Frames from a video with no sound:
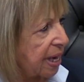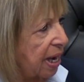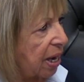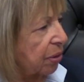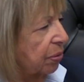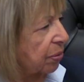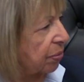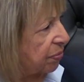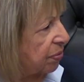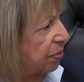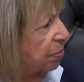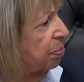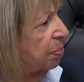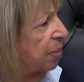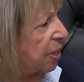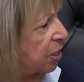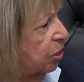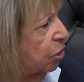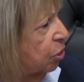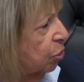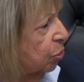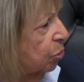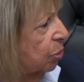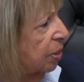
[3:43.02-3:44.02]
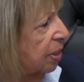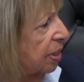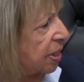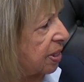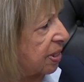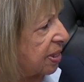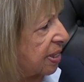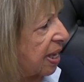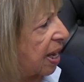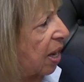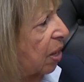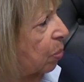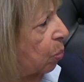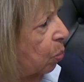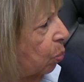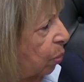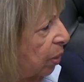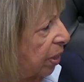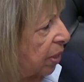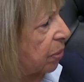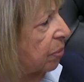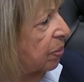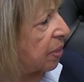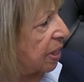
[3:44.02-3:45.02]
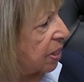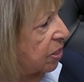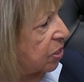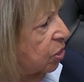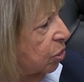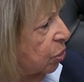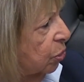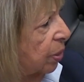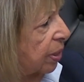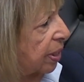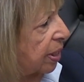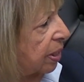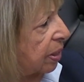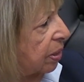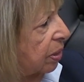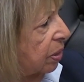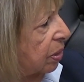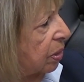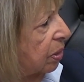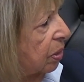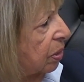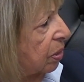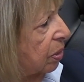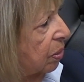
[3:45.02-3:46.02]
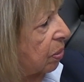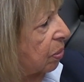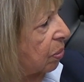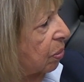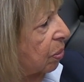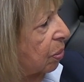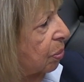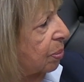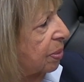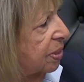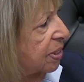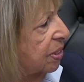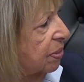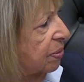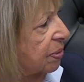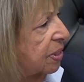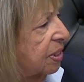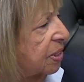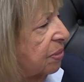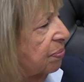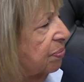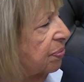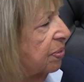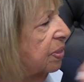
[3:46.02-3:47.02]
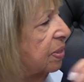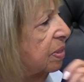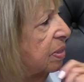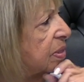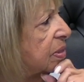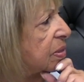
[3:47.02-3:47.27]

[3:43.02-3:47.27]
out of in Bayshore, is that where they started? Or was there a different?